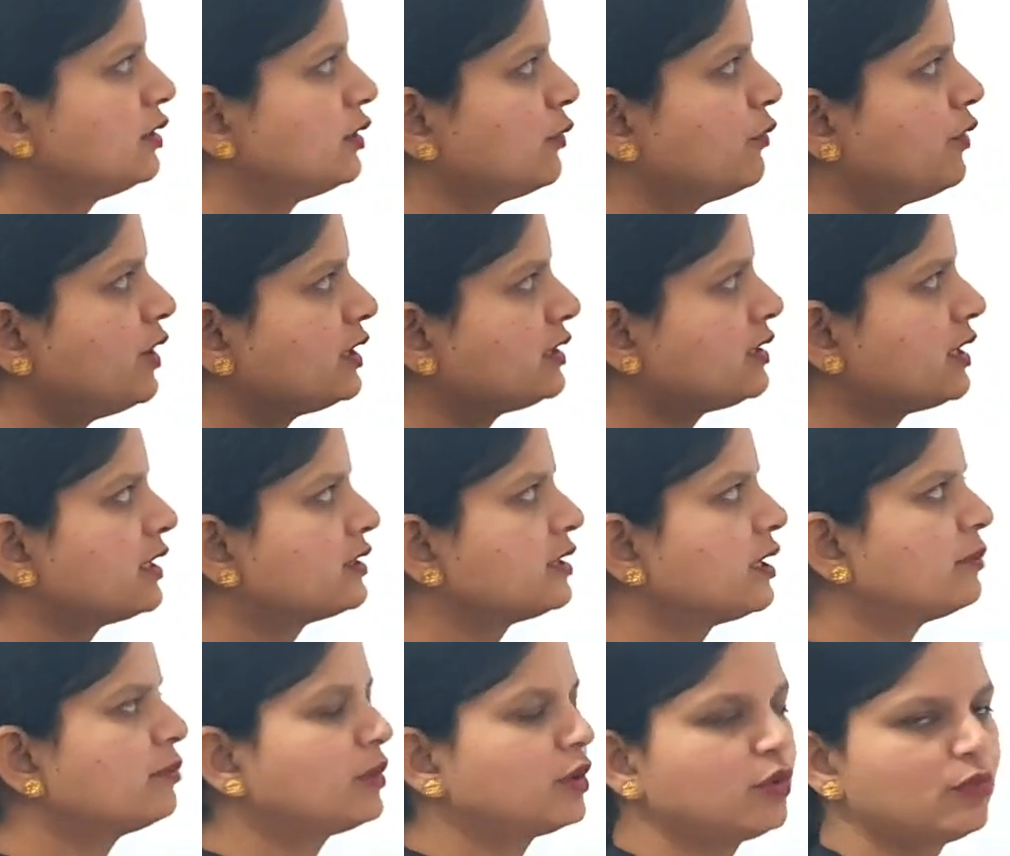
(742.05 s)
The first
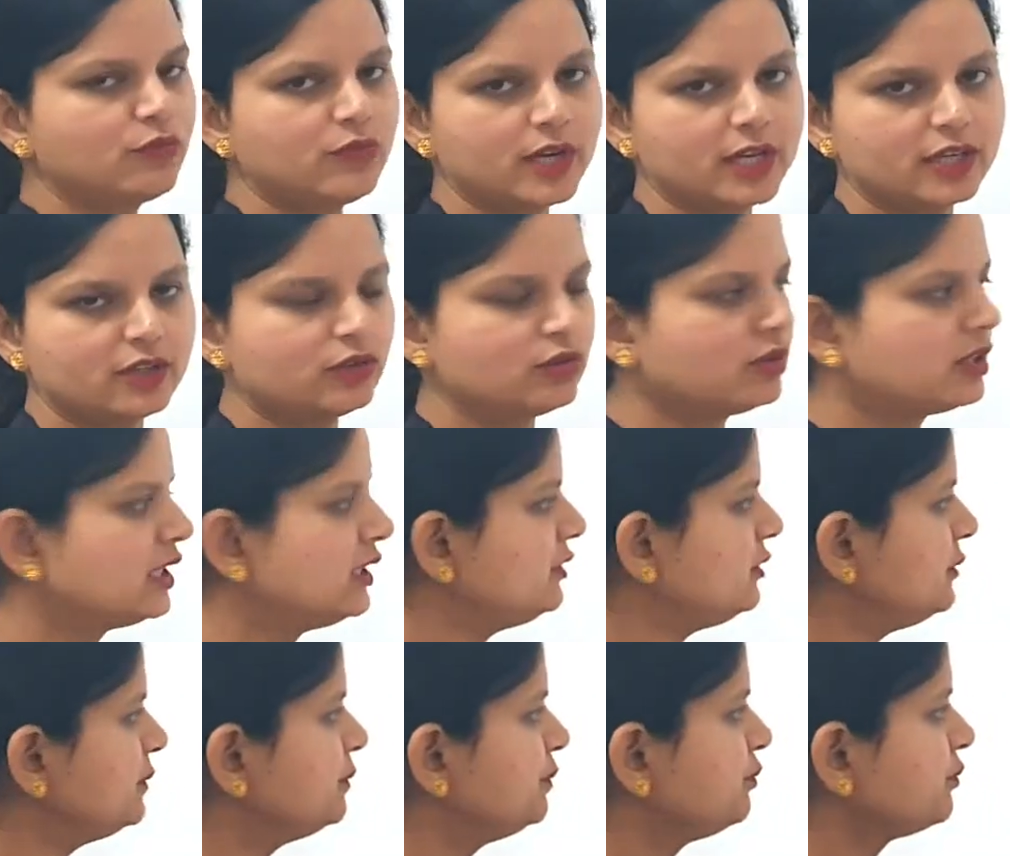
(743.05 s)
example of final good
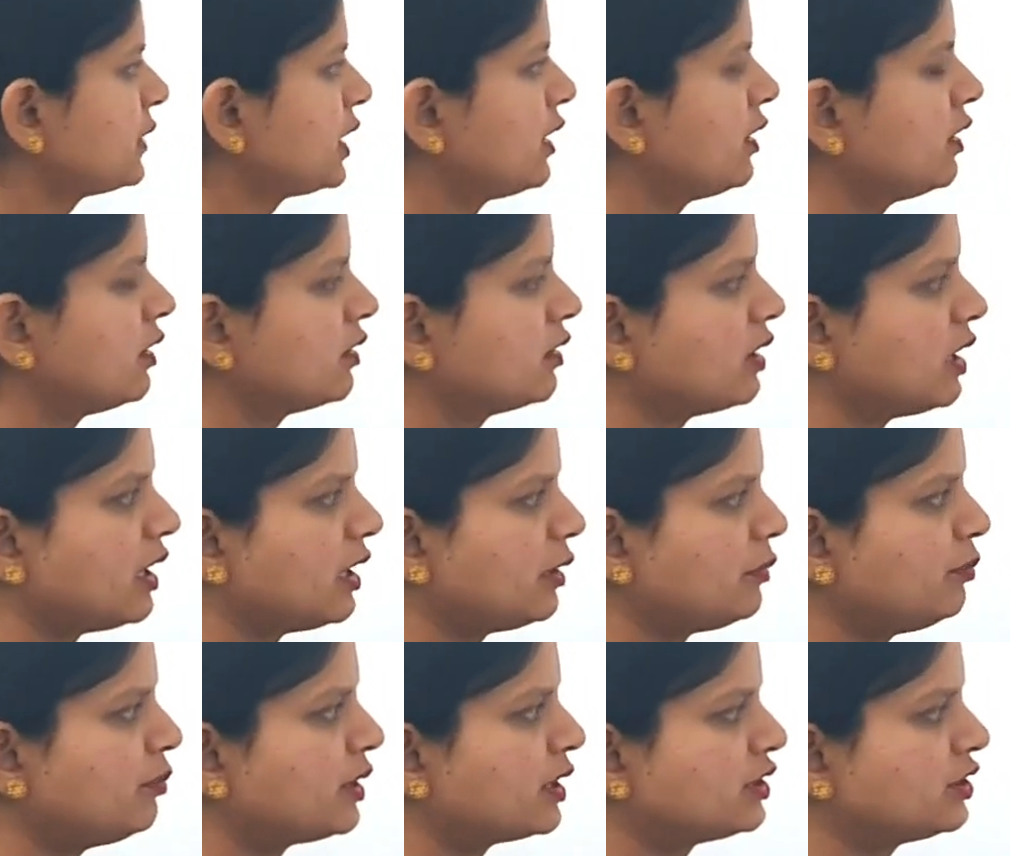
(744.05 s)
is
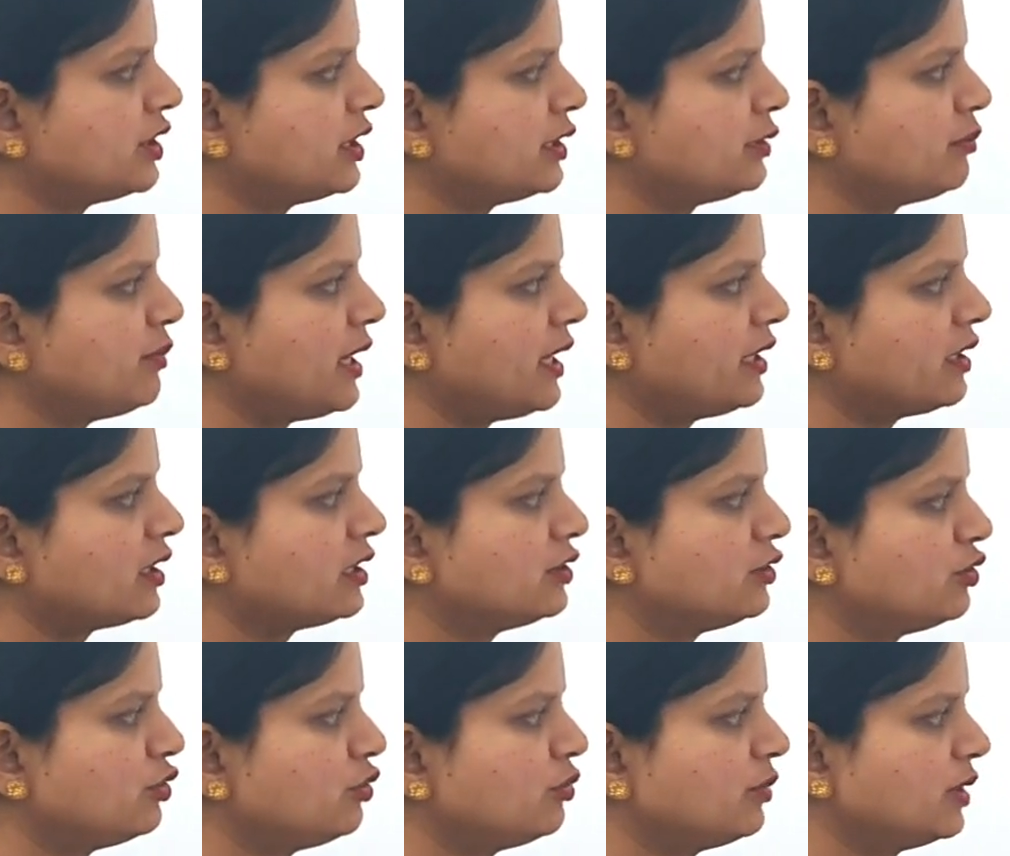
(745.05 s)
car purchased by
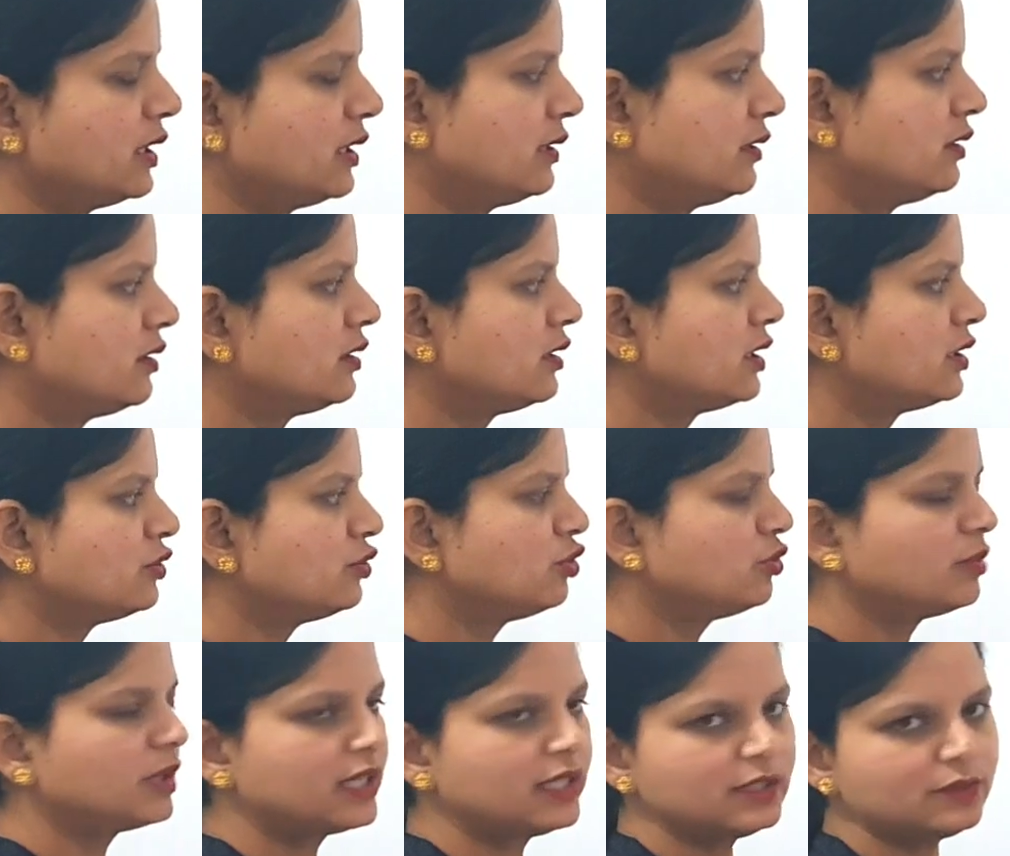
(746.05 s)
consumer.
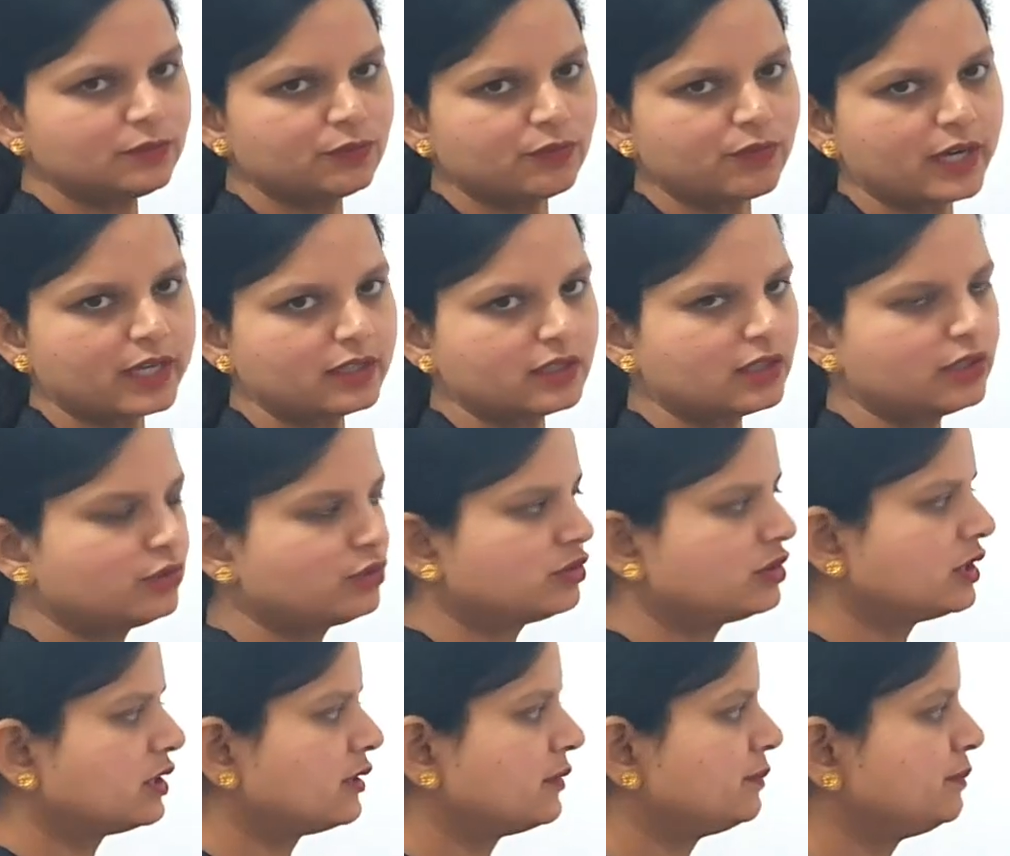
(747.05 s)
Consumer is final
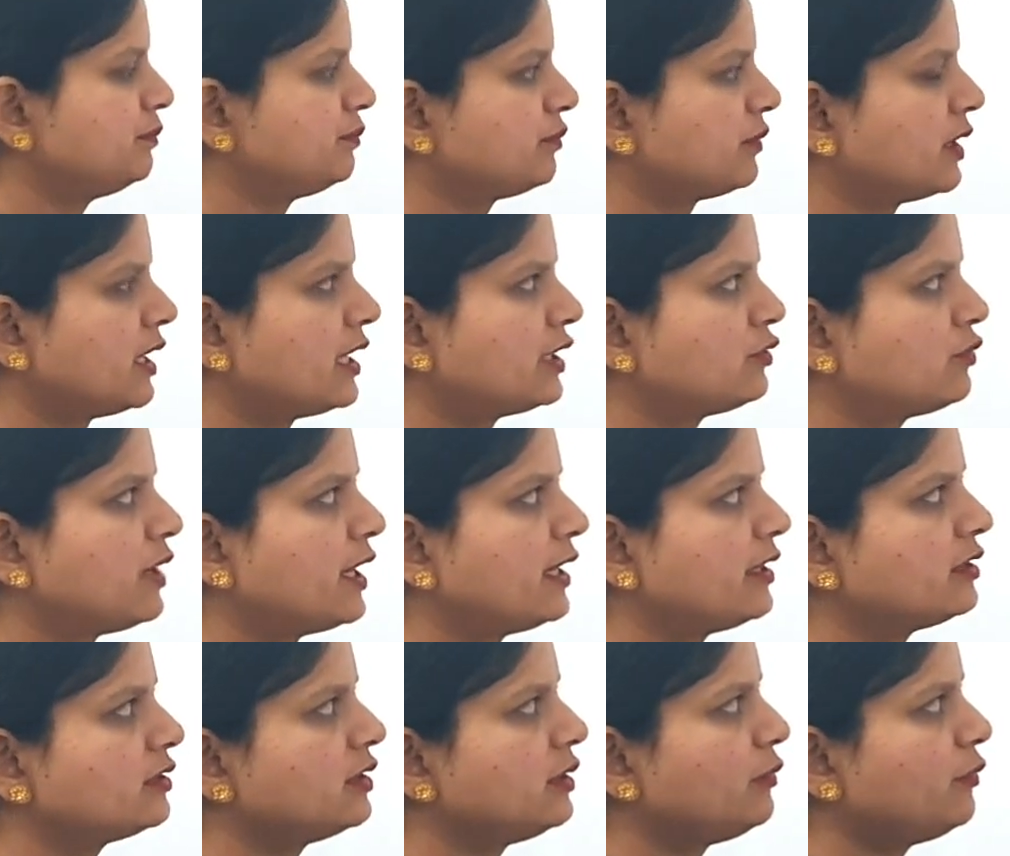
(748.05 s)
user. That's why
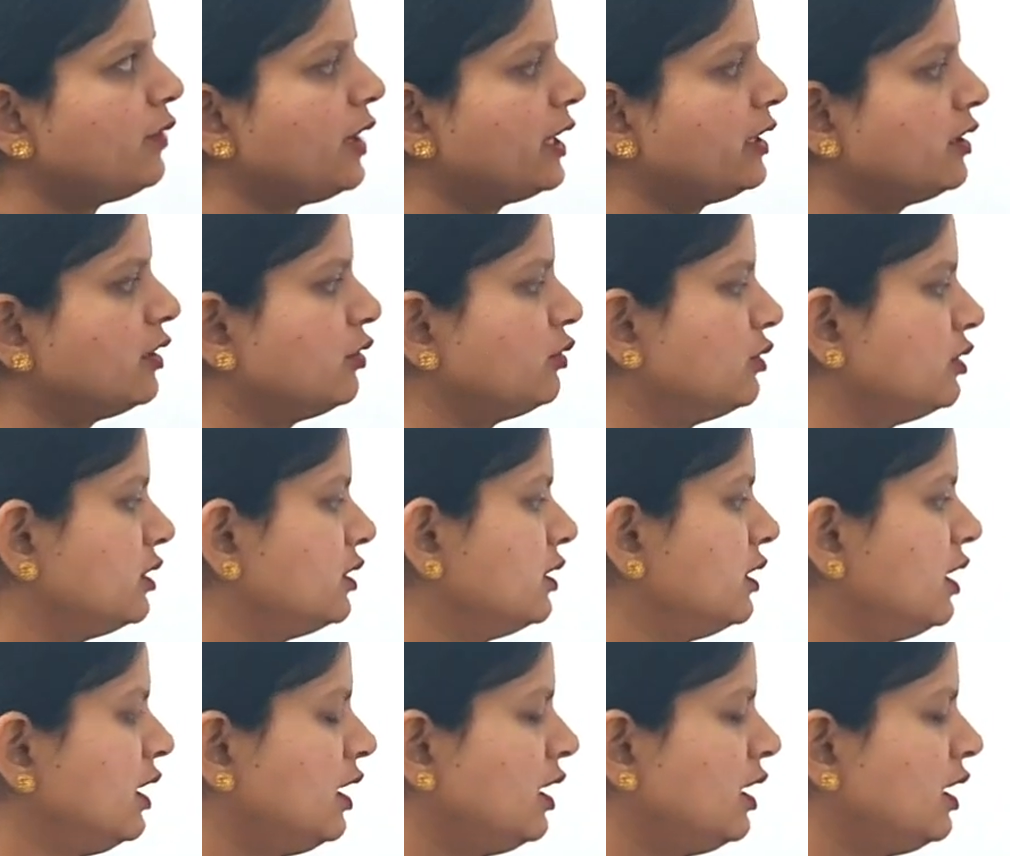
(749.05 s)
it is a final good.